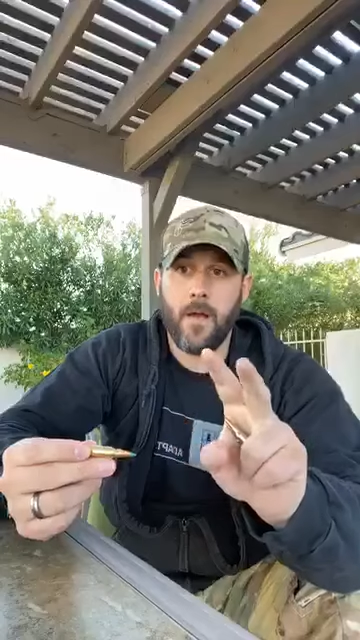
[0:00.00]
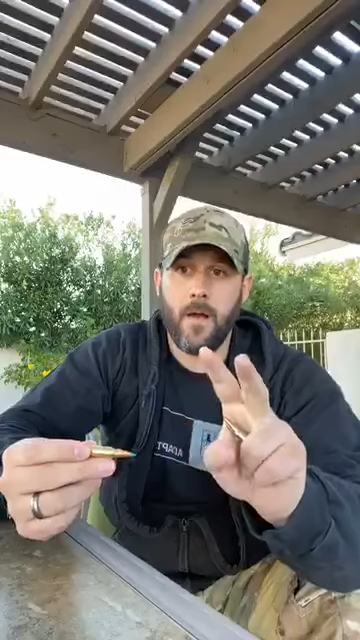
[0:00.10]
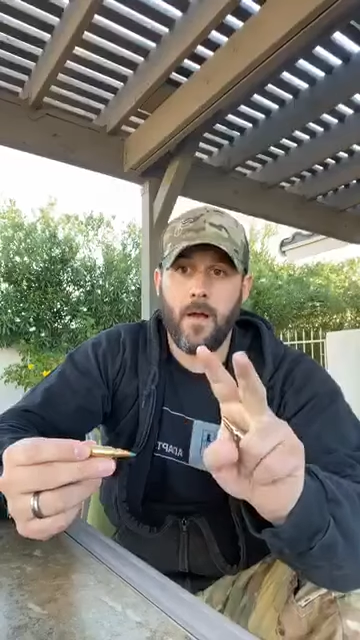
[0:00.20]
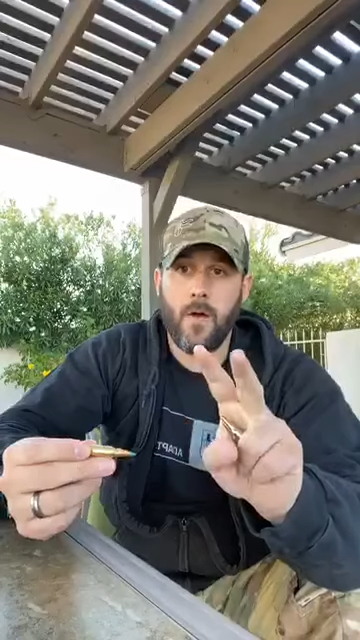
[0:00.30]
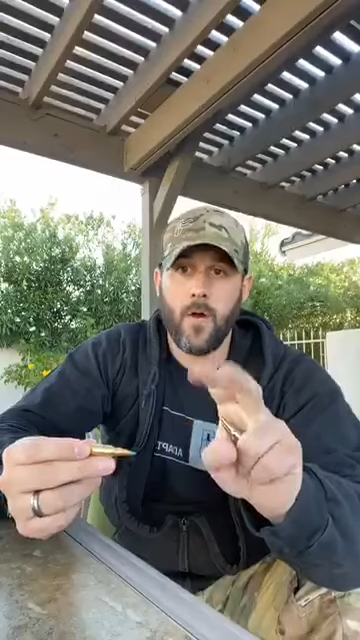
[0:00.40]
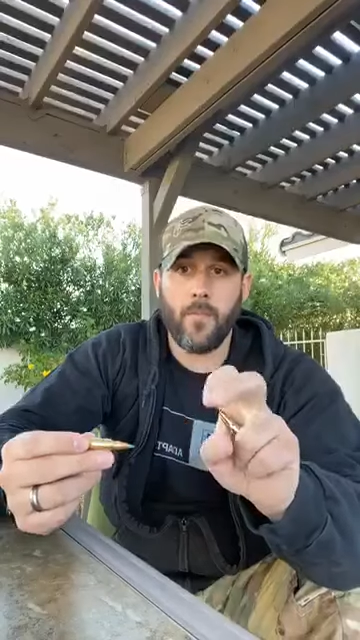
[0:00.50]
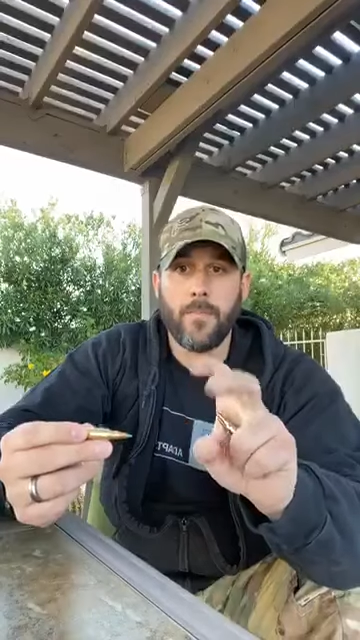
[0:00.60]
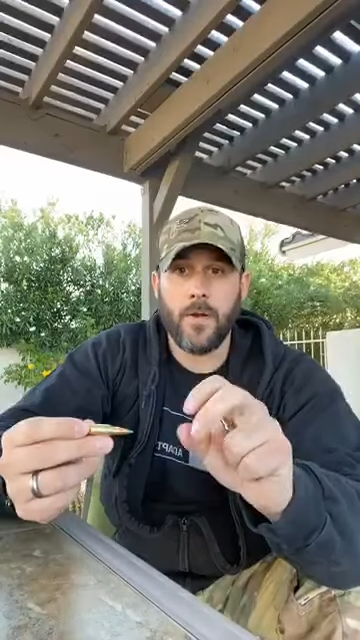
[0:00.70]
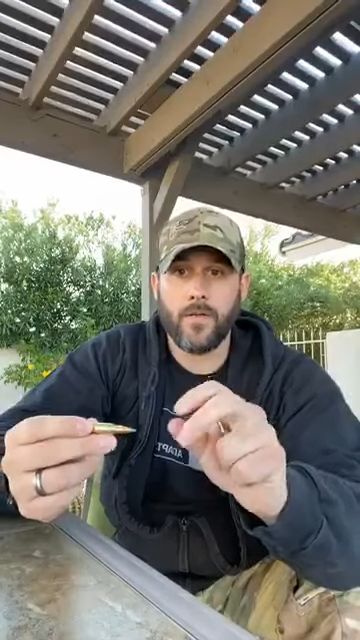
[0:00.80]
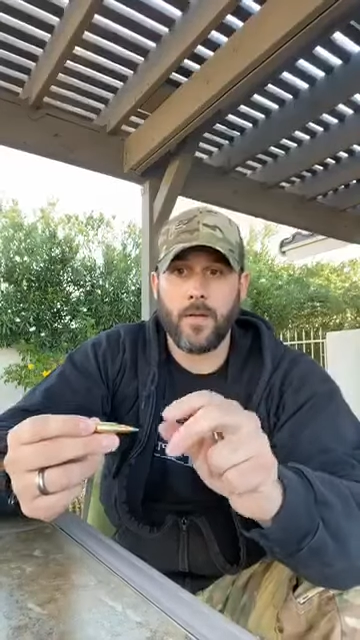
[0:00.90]
uh, armor
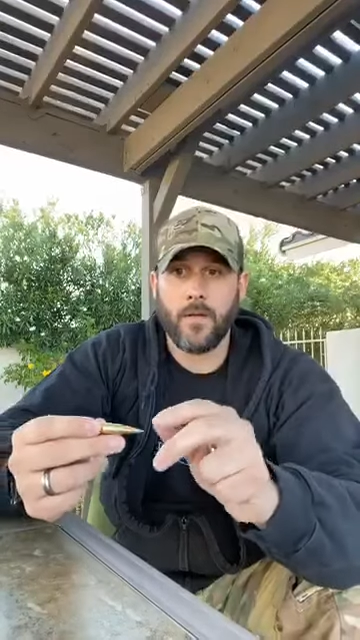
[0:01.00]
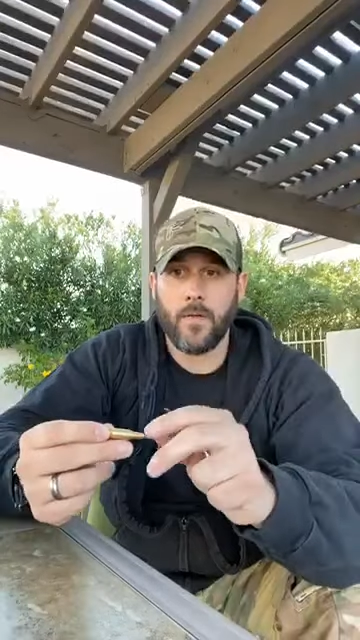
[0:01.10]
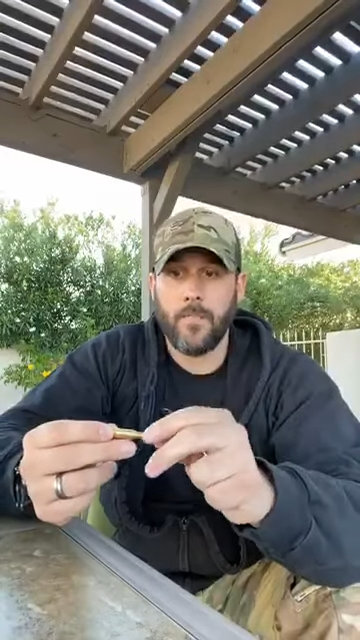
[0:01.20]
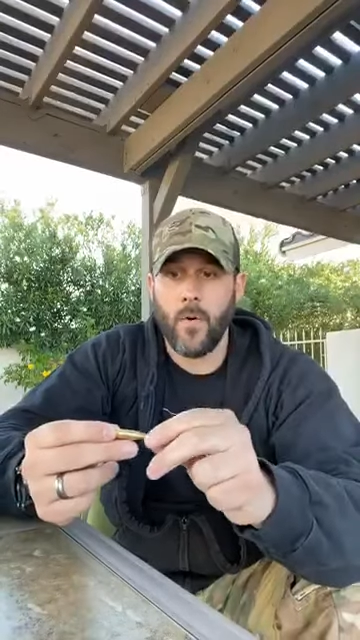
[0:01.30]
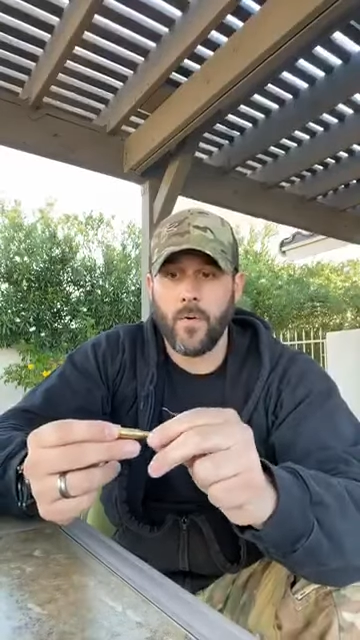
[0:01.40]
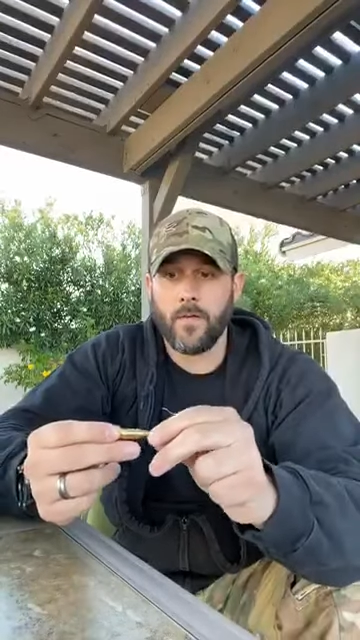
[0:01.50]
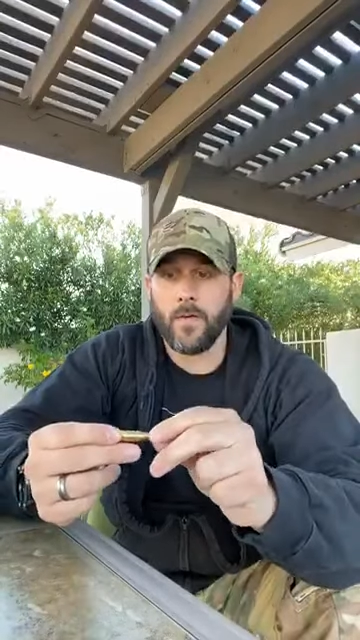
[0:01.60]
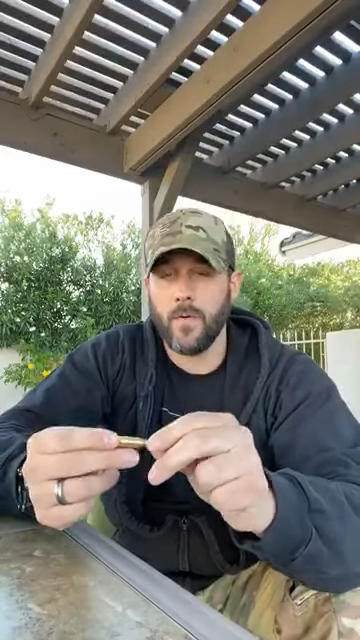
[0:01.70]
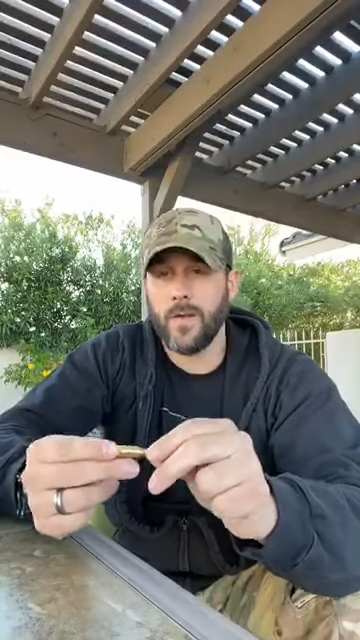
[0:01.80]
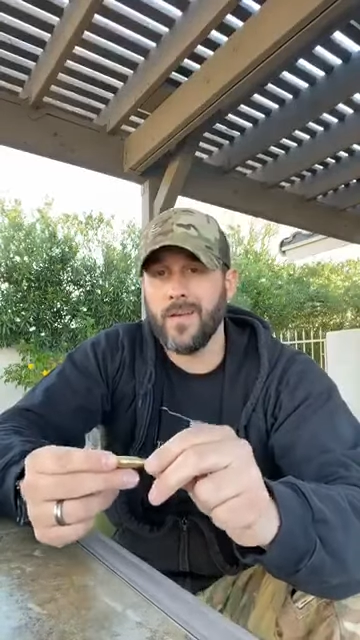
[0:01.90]
piercing component
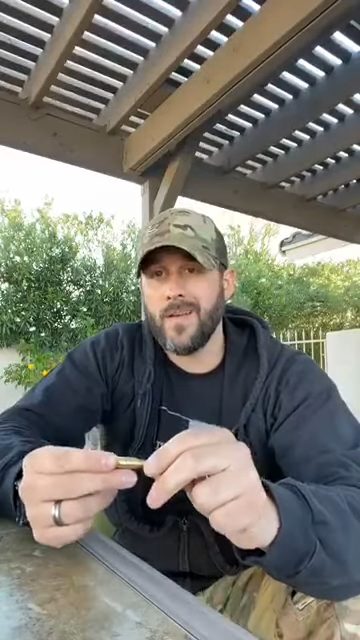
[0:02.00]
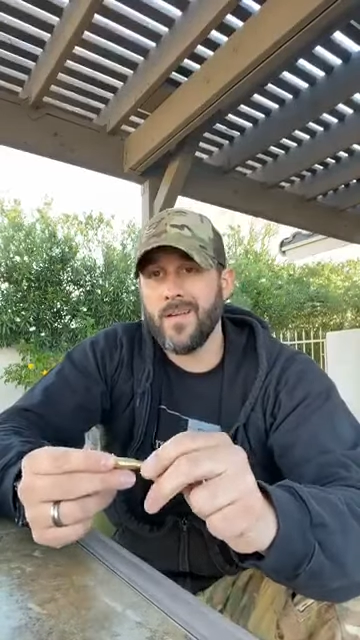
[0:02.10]
to it,